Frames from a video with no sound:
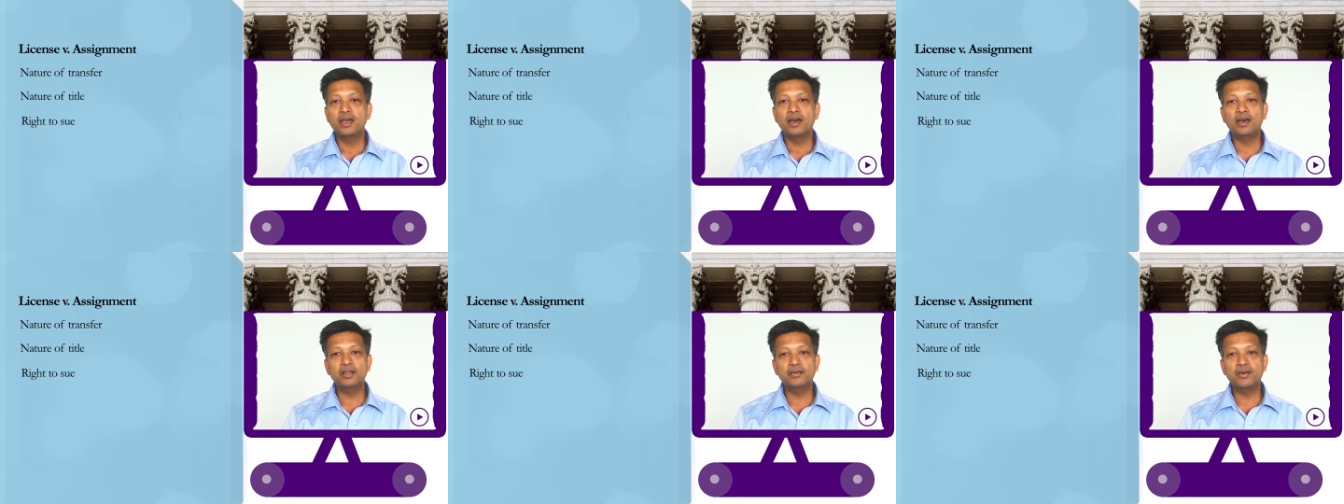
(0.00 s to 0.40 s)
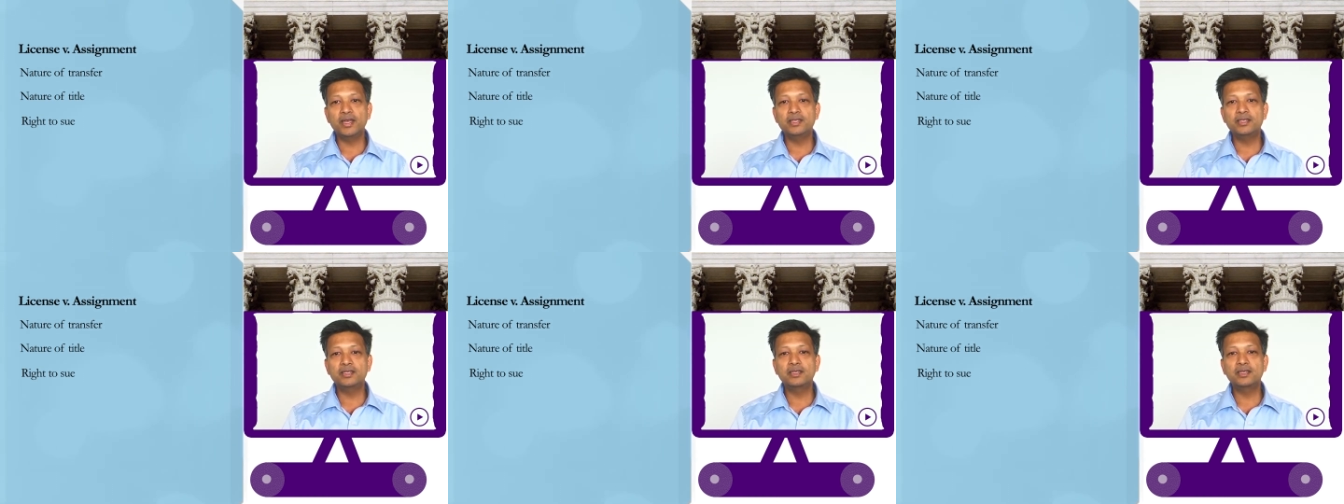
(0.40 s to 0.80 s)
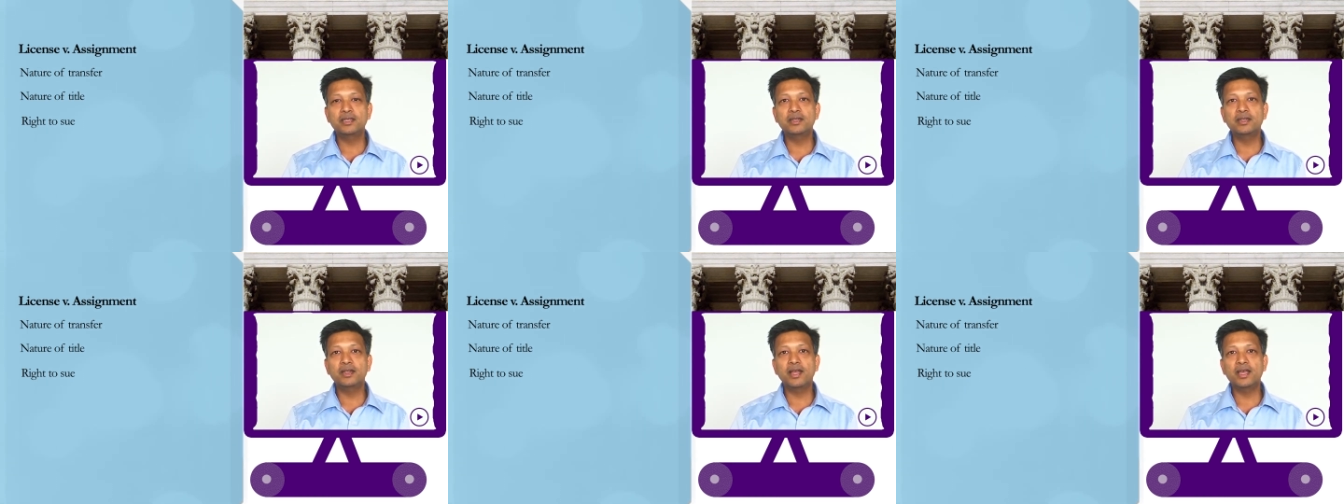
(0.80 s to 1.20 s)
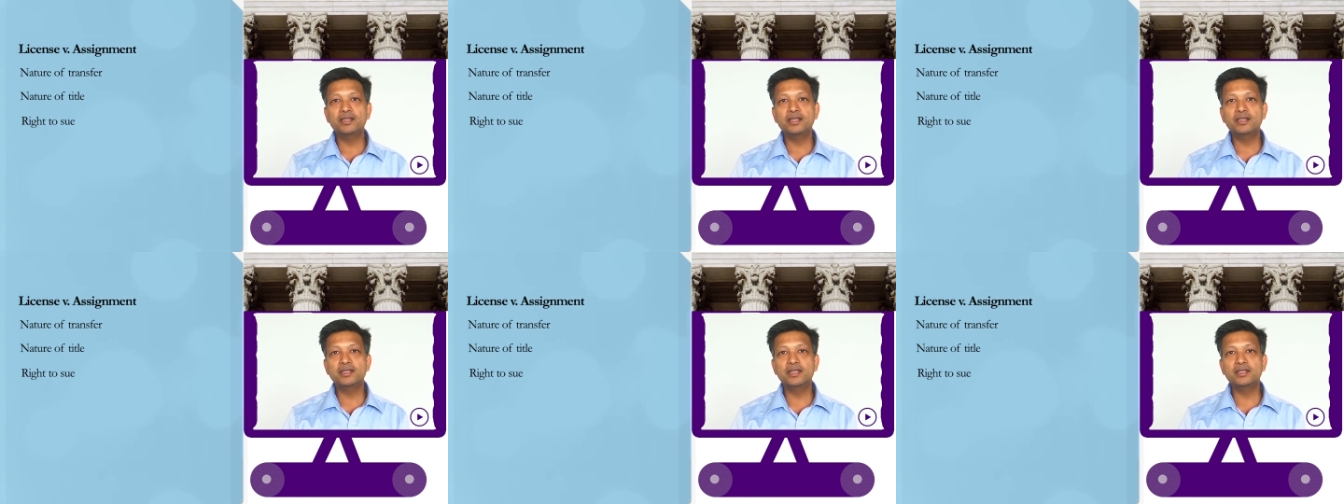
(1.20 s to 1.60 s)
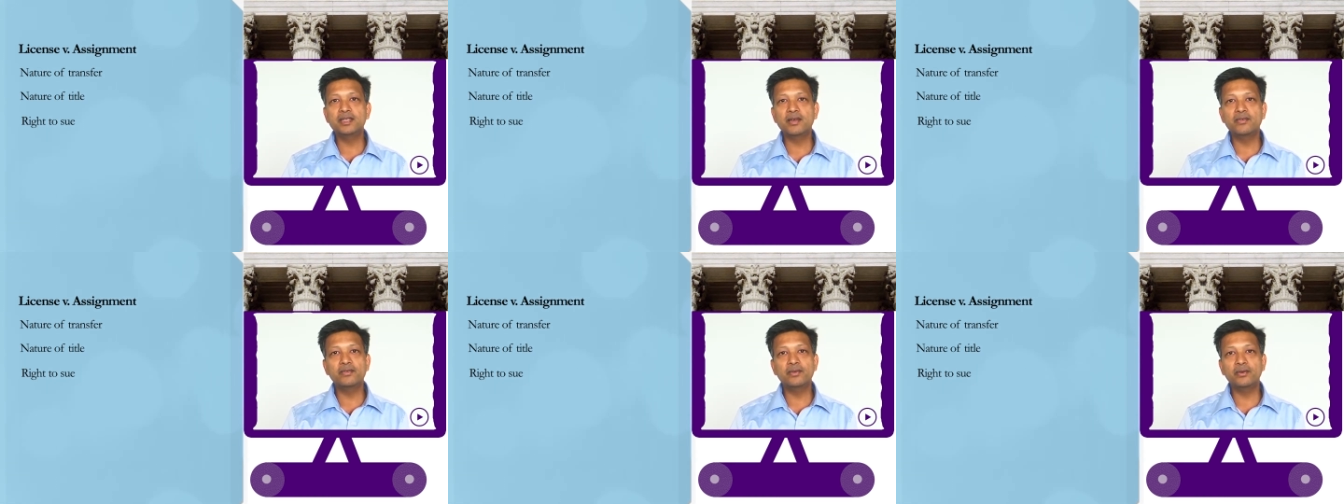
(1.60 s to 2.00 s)
Otherwise, the licenses
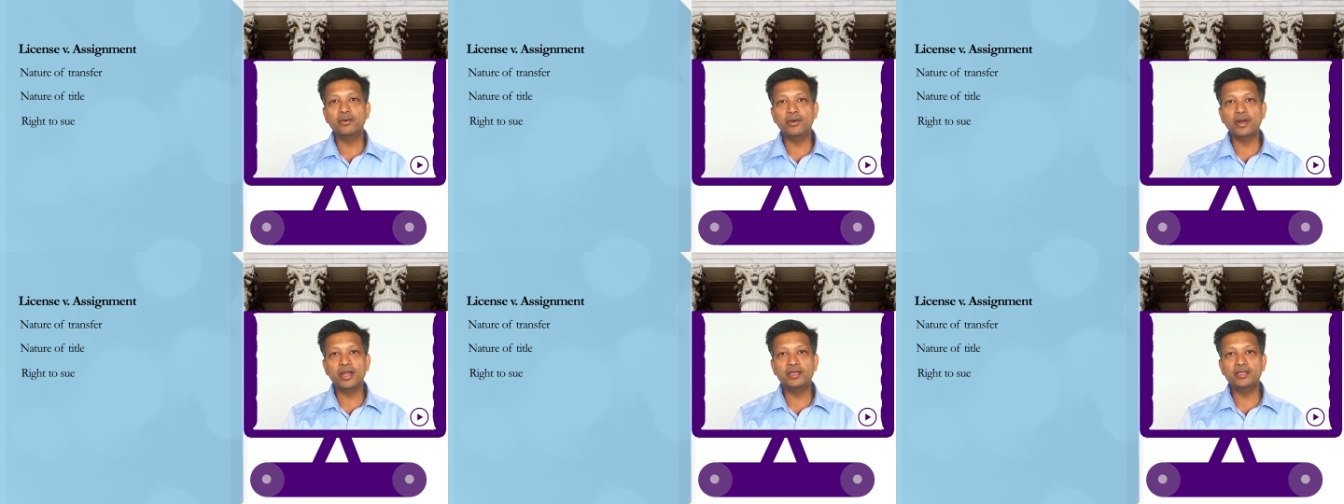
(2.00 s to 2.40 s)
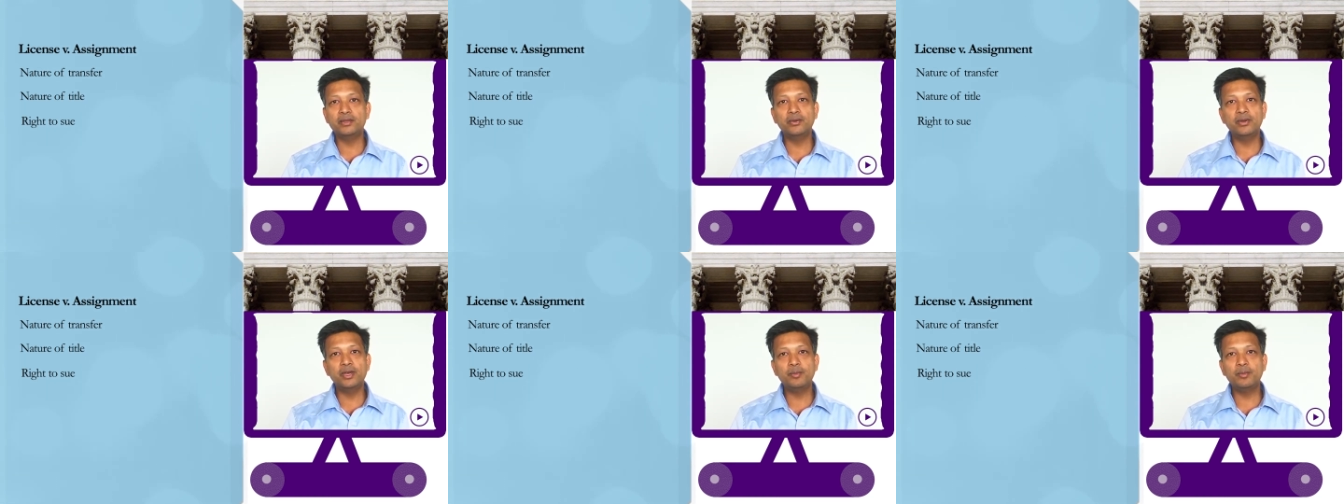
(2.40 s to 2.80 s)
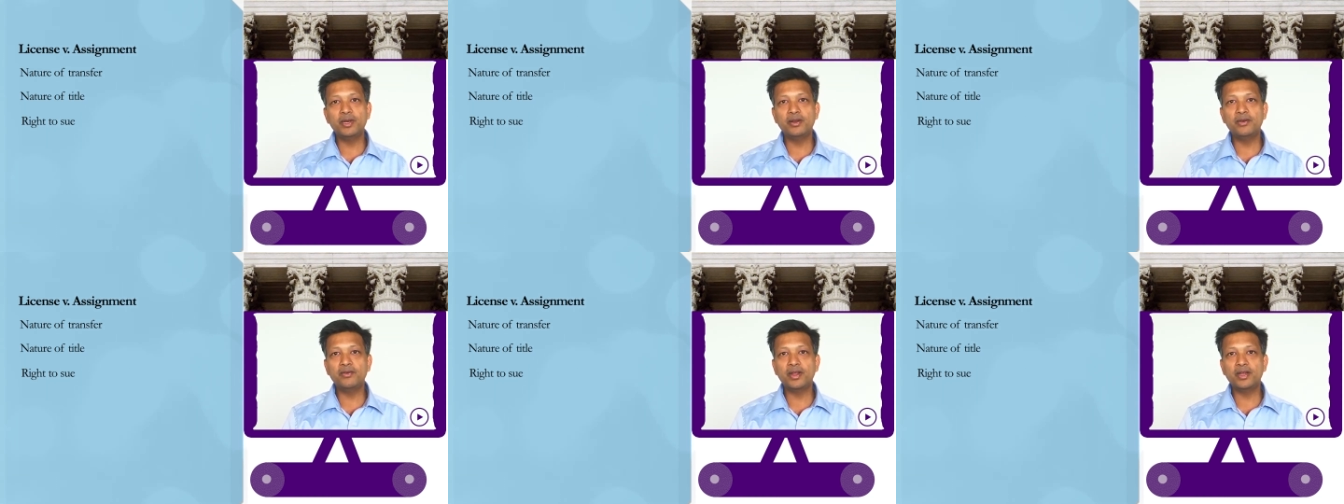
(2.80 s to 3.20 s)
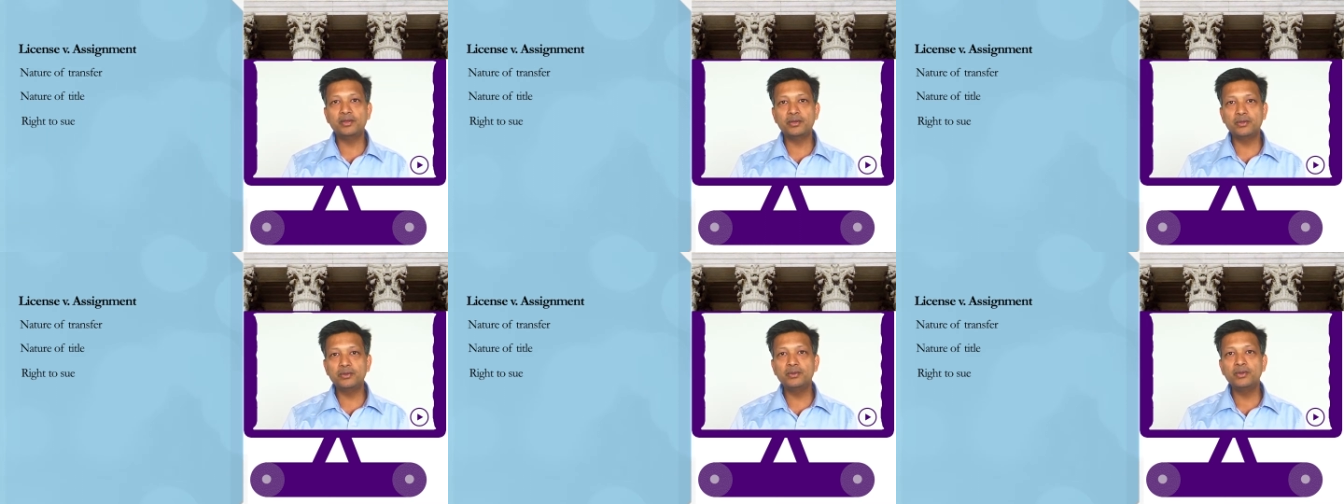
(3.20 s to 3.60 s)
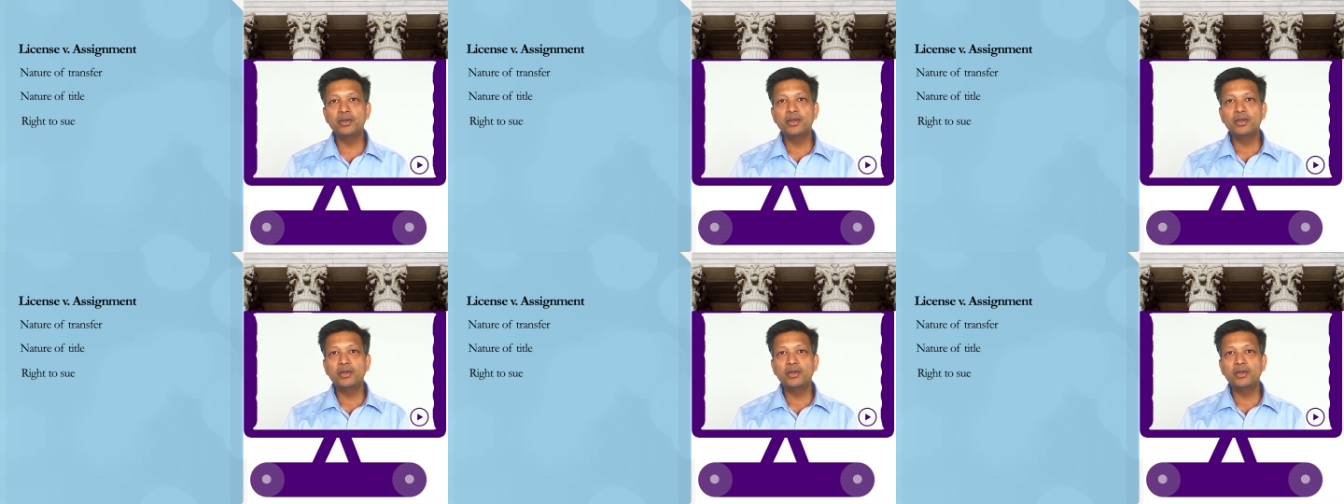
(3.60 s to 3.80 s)
have no rights, no independent right to